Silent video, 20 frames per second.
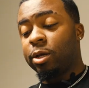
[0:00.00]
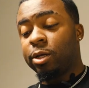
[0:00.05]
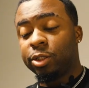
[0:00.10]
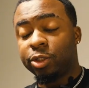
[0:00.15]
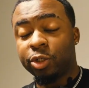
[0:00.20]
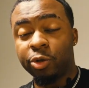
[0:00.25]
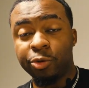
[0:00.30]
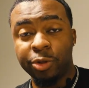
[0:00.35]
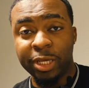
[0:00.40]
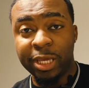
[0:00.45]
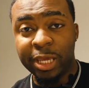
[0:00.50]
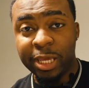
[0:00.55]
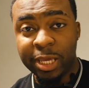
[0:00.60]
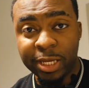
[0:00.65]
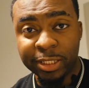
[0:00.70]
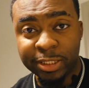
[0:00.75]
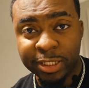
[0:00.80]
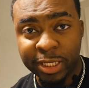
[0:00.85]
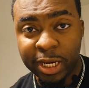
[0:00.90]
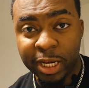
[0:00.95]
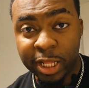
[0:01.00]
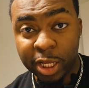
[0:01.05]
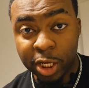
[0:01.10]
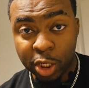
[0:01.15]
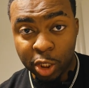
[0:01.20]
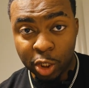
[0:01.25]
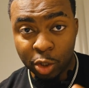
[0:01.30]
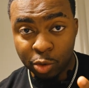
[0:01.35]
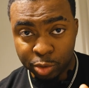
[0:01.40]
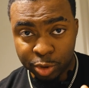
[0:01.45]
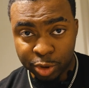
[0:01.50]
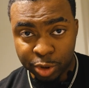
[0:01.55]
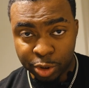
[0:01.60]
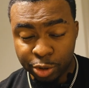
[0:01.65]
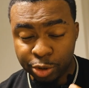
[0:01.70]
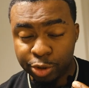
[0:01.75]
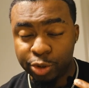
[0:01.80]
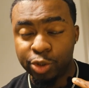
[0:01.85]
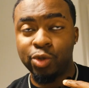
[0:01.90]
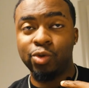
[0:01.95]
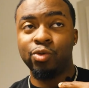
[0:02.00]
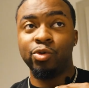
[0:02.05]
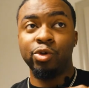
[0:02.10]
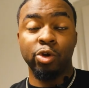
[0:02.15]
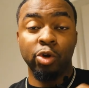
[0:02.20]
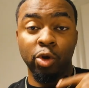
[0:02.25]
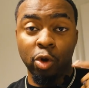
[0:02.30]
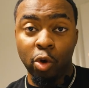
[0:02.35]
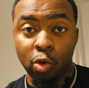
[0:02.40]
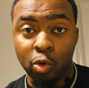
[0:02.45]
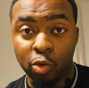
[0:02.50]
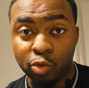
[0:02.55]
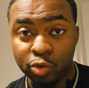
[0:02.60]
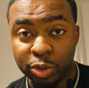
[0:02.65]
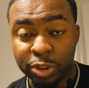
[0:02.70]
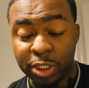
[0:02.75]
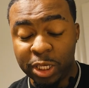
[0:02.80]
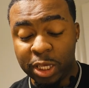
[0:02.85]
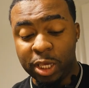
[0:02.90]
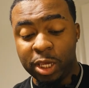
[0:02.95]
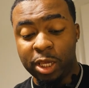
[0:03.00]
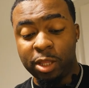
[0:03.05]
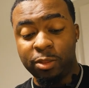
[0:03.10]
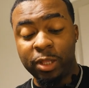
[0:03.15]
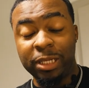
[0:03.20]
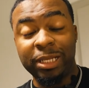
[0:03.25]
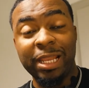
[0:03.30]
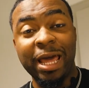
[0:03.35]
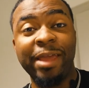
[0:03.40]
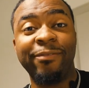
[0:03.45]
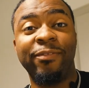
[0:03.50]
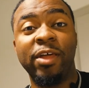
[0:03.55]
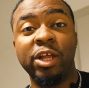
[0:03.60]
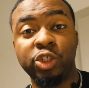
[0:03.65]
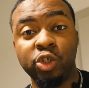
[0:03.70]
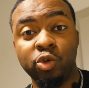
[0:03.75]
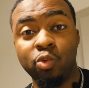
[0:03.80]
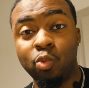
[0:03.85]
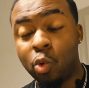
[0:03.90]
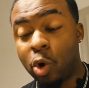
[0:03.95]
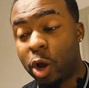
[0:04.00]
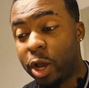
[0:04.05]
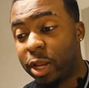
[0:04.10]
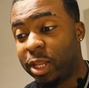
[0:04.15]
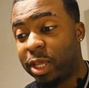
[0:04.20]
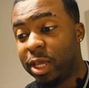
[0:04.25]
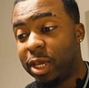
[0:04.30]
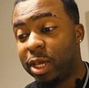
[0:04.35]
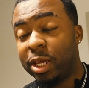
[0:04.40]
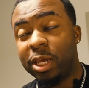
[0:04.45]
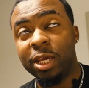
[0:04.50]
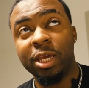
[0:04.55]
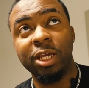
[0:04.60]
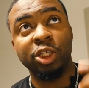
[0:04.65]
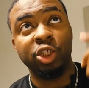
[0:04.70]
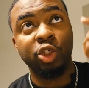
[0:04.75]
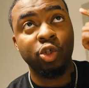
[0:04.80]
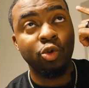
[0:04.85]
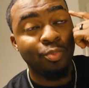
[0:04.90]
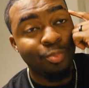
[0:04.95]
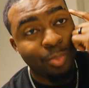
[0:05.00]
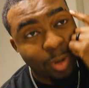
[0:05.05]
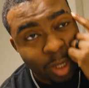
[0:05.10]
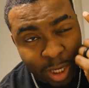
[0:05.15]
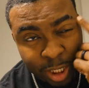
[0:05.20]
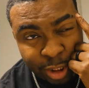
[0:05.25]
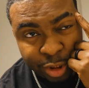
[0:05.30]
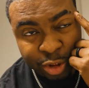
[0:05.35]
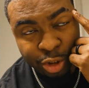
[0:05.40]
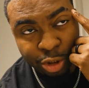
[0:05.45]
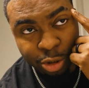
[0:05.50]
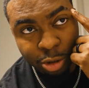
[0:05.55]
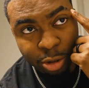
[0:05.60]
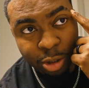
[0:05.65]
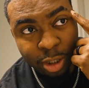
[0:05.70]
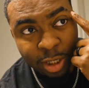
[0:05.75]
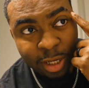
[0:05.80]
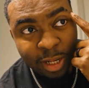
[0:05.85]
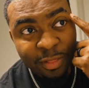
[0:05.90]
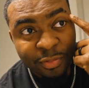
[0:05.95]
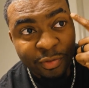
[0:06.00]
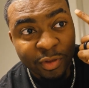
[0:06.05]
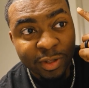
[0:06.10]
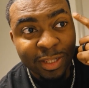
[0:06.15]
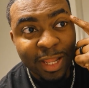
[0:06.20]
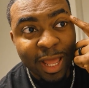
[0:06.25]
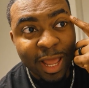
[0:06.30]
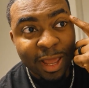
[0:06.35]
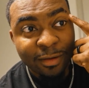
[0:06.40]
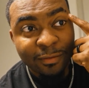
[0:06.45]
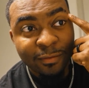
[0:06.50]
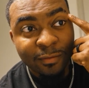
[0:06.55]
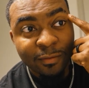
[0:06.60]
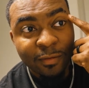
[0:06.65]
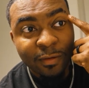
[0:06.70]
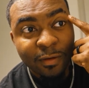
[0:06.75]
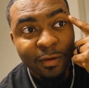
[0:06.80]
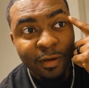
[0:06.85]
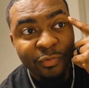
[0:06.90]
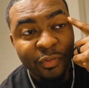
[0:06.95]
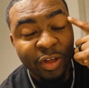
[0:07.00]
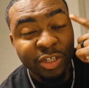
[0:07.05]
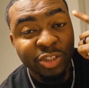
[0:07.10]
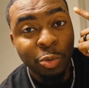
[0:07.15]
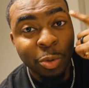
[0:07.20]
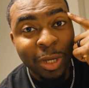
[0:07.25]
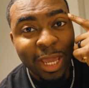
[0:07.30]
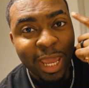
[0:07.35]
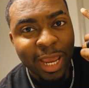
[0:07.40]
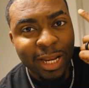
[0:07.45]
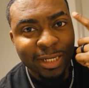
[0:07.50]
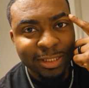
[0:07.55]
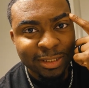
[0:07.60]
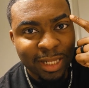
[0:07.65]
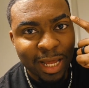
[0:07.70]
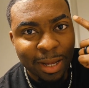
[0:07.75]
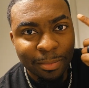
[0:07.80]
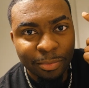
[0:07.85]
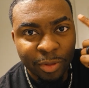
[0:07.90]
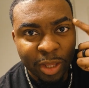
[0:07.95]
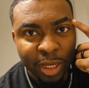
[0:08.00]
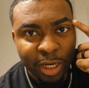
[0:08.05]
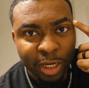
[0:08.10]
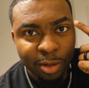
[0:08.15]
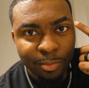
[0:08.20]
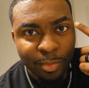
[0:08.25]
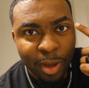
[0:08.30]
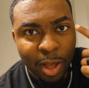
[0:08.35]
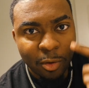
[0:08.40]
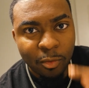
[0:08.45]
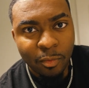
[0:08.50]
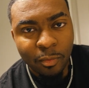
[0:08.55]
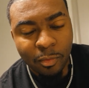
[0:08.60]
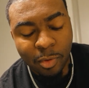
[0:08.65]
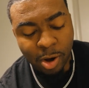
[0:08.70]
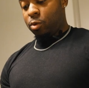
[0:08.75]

So the key to getting closer to your goals and the life that you want is to picture the life that you can't stop thinking about.